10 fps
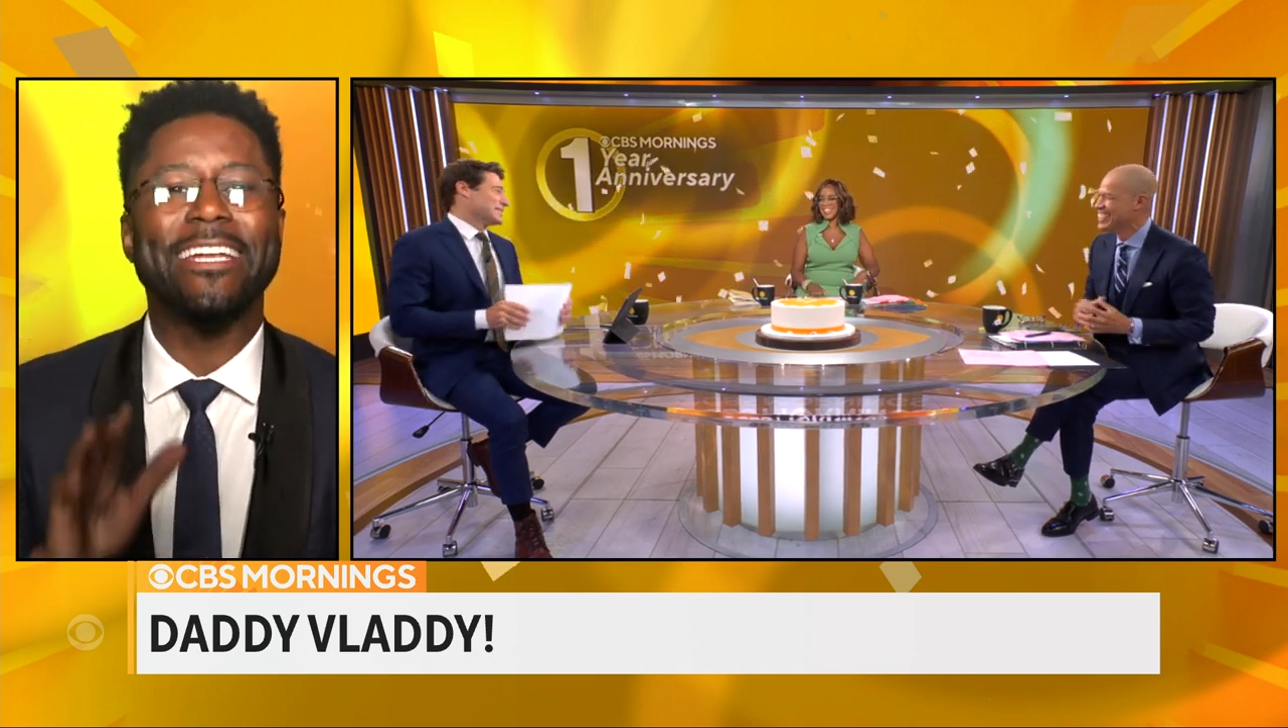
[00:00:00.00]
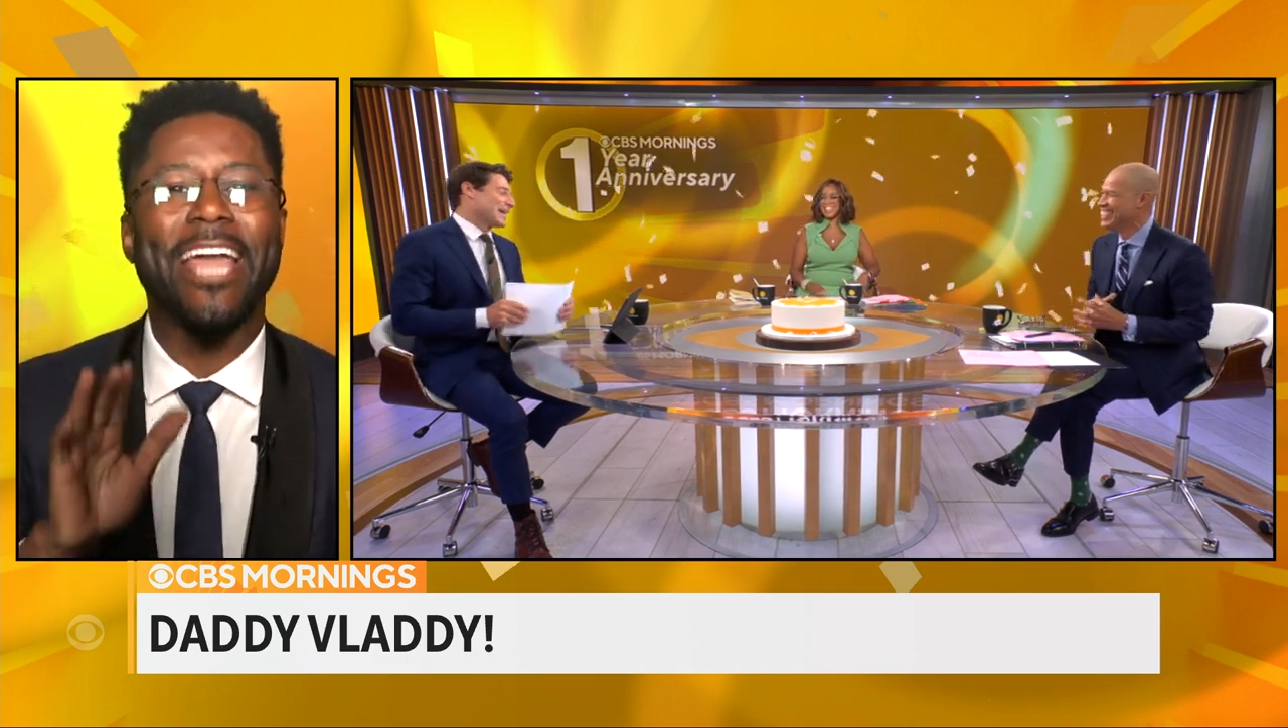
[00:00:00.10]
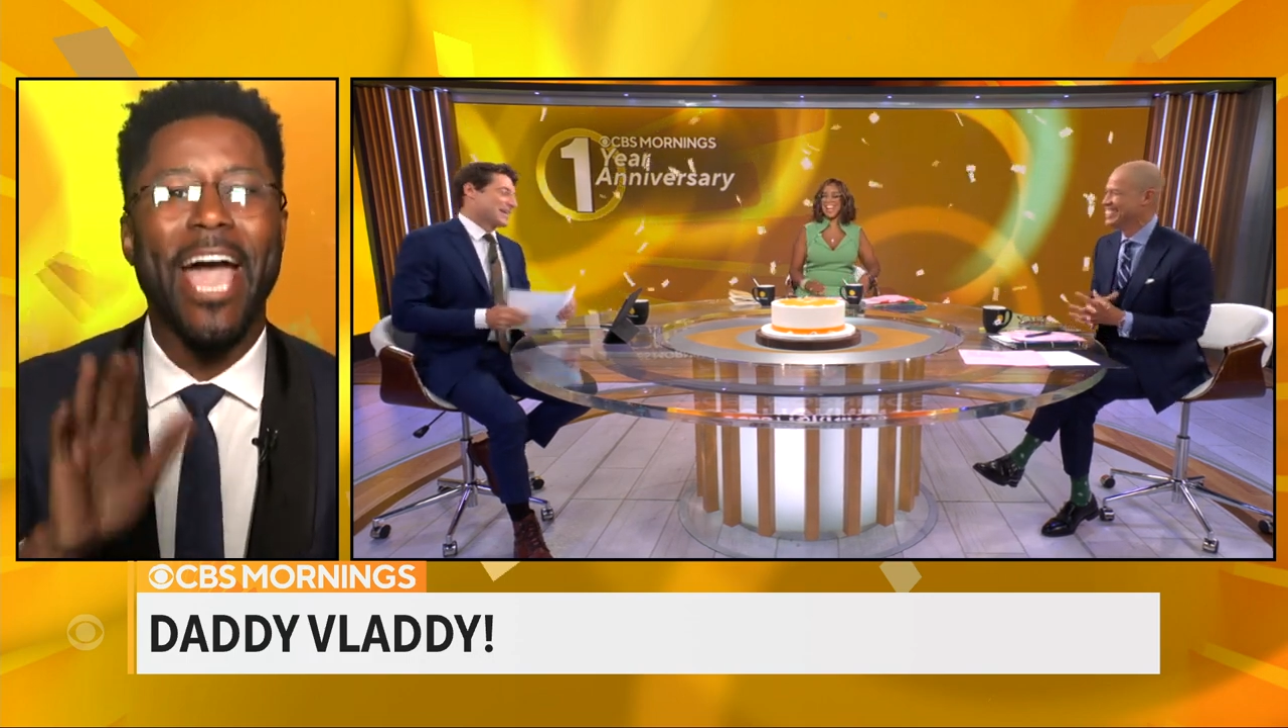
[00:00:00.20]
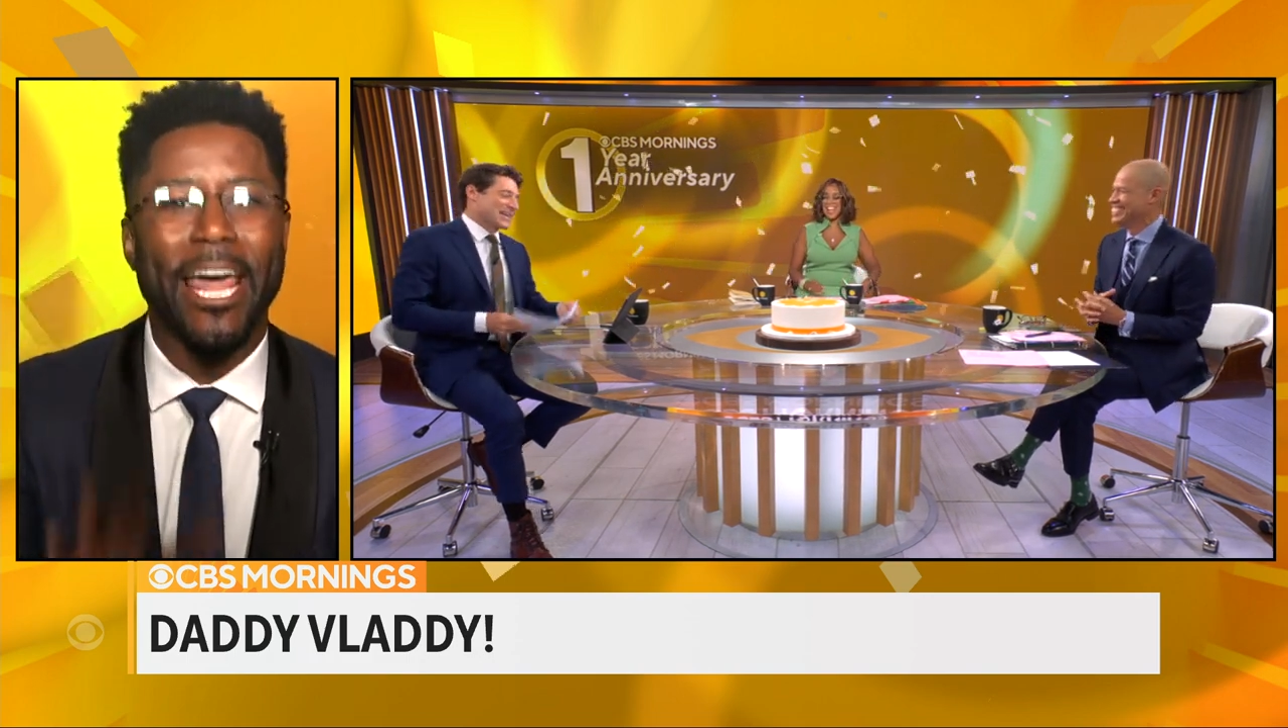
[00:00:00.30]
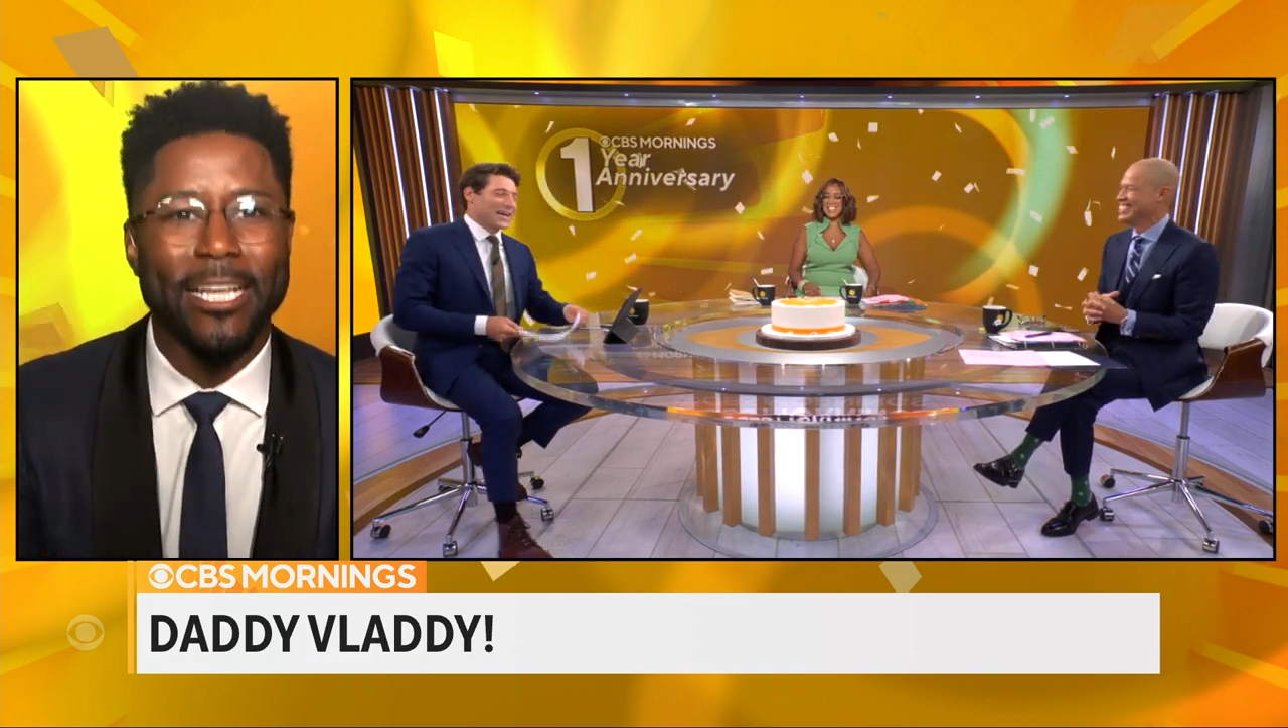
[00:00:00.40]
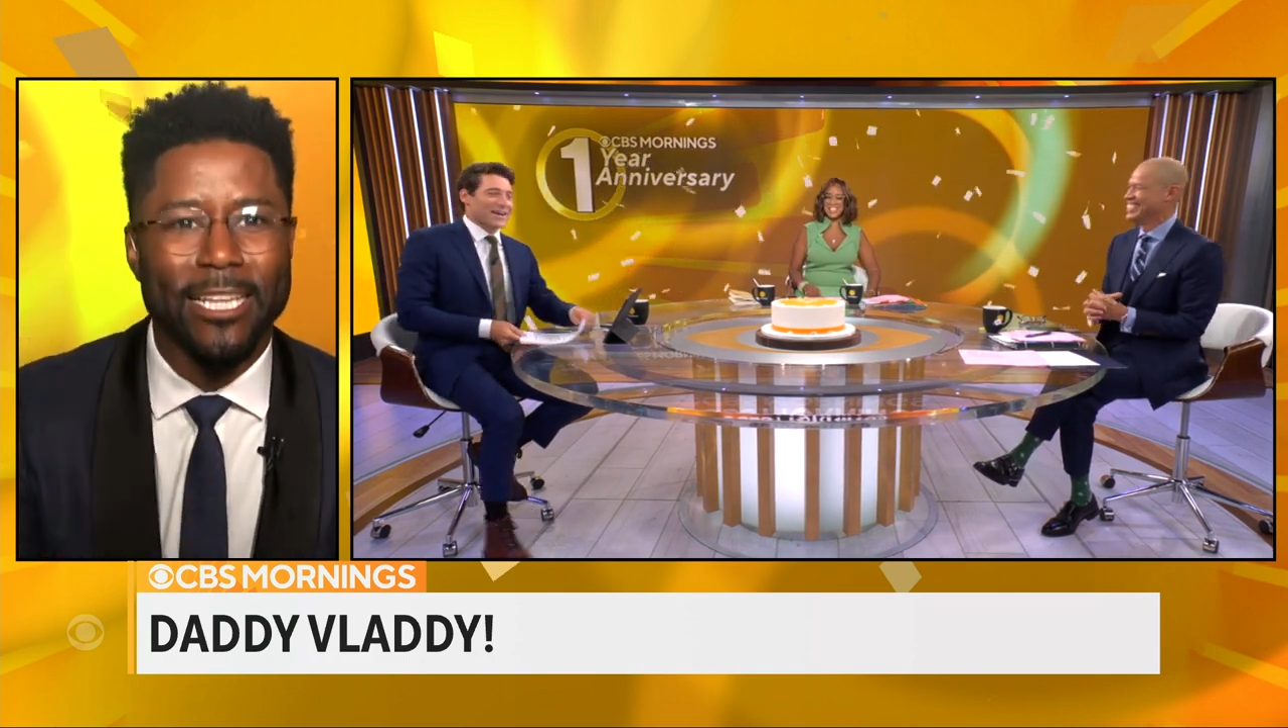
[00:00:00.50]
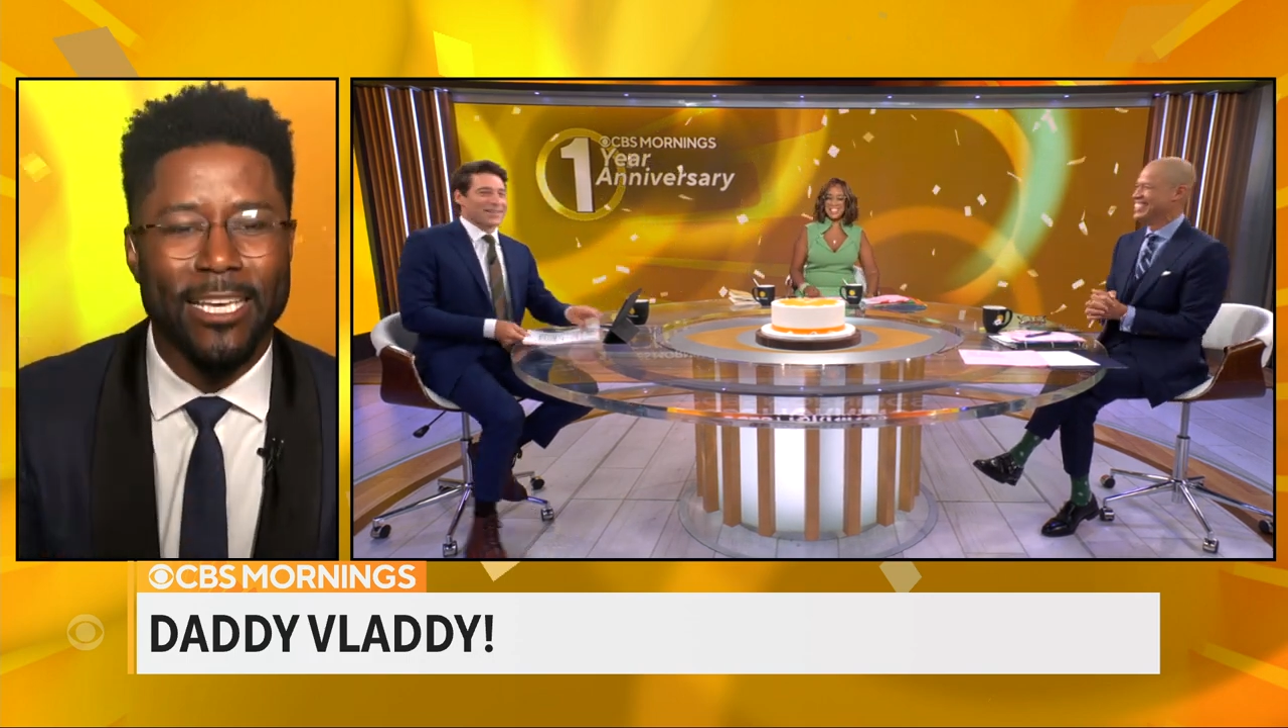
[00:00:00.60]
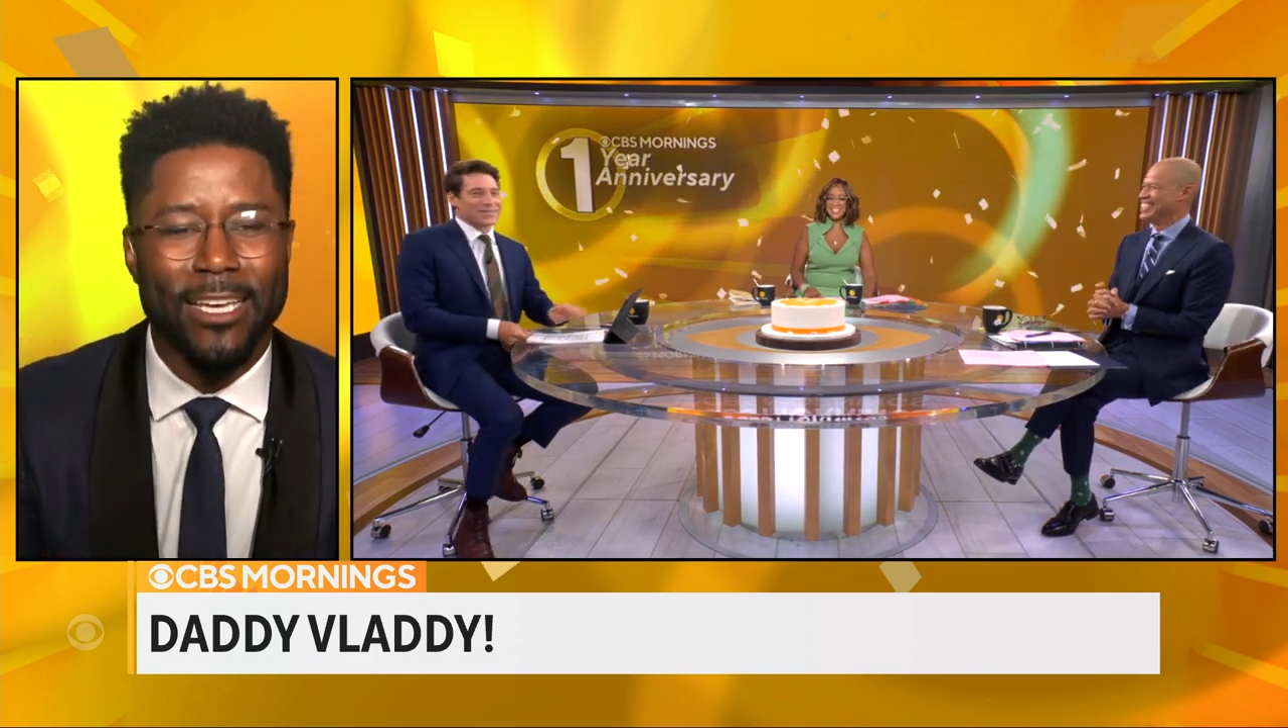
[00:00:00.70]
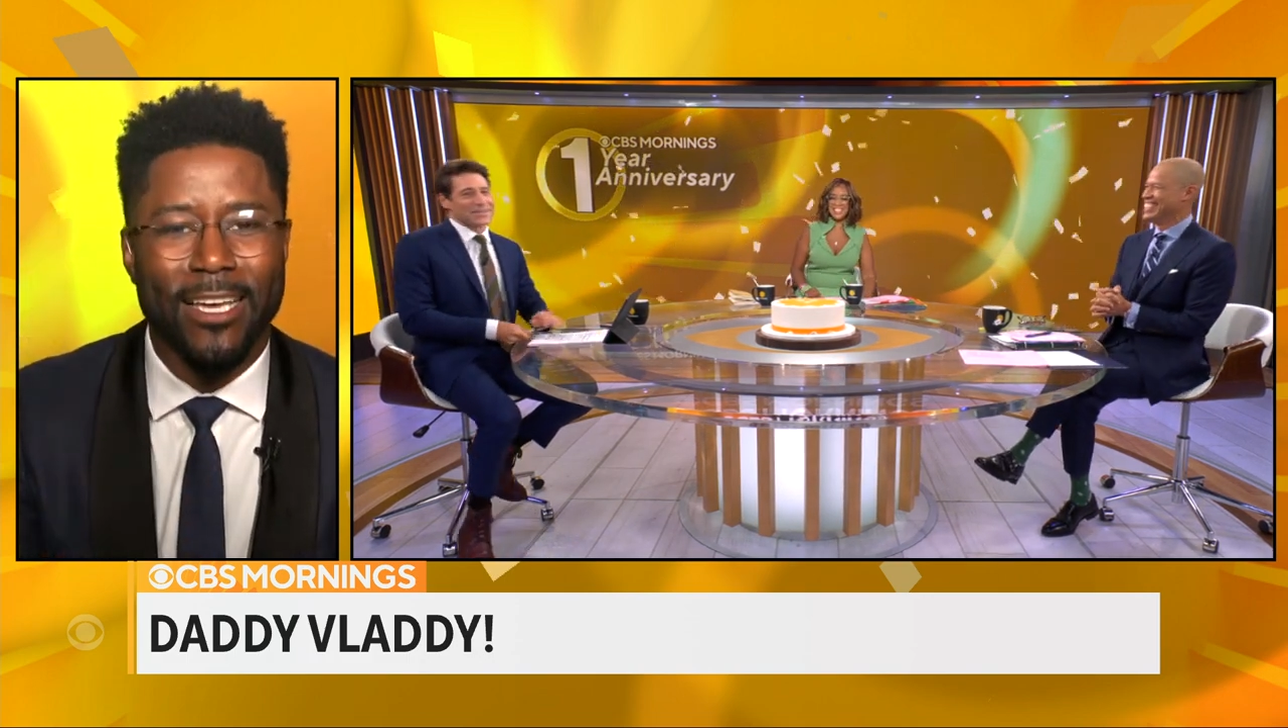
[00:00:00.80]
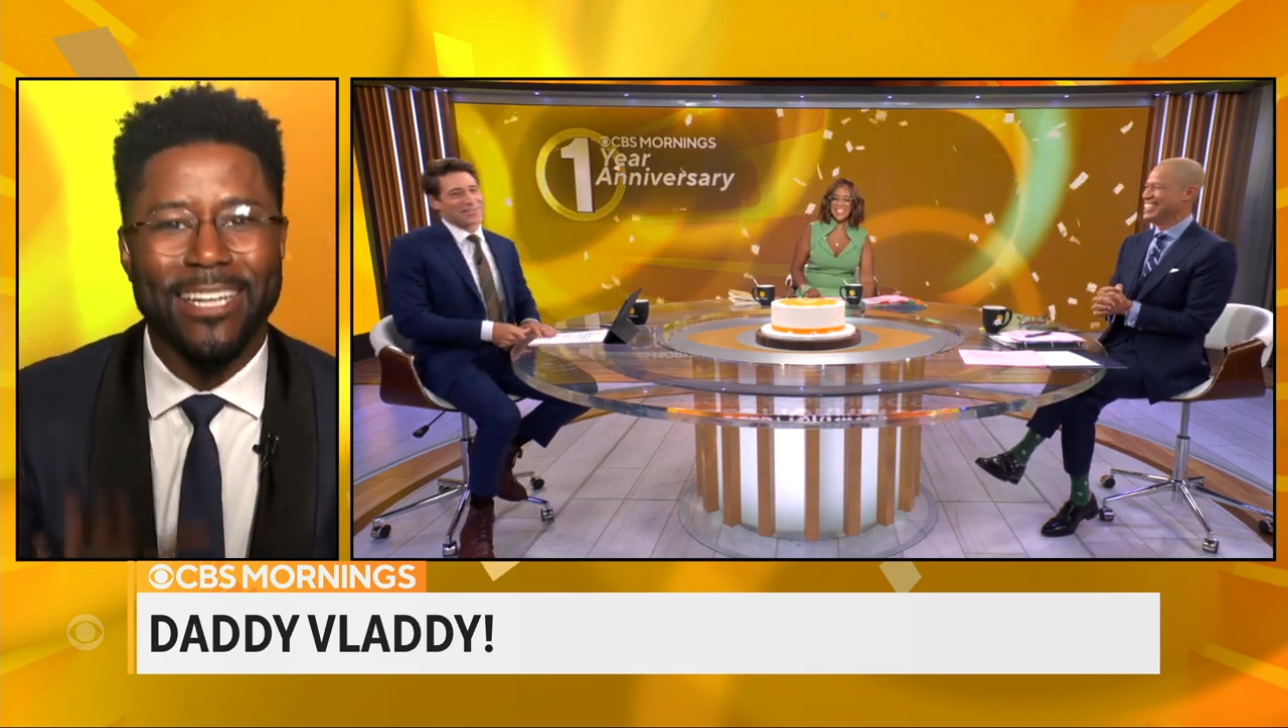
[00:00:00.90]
Natalie.